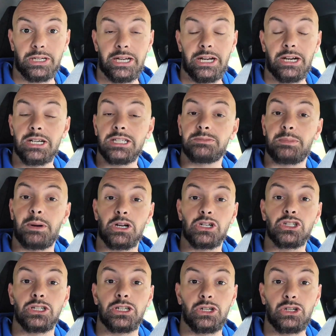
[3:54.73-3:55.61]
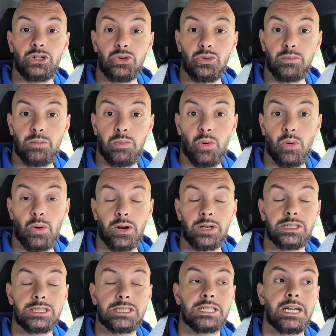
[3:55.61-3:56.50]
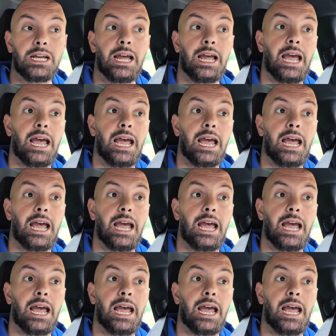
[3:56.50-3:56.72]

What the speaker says: here, especially newborns.